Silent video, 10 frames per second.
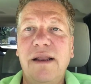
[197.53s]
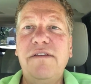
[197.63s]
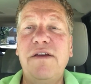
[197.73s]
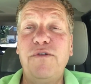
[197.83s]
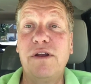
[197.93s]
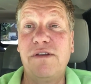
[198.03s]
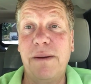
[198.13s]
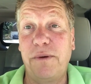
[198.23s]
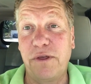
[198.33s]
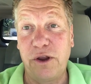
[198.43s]
Let's say, for
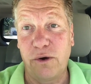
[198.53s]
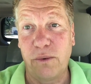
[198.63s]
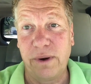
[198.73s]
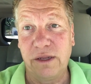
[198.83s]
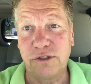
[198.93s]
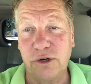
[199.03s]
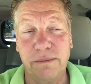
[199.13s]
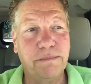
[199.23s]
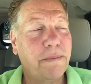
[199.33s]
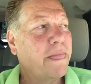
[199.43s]
example, that you're a realtor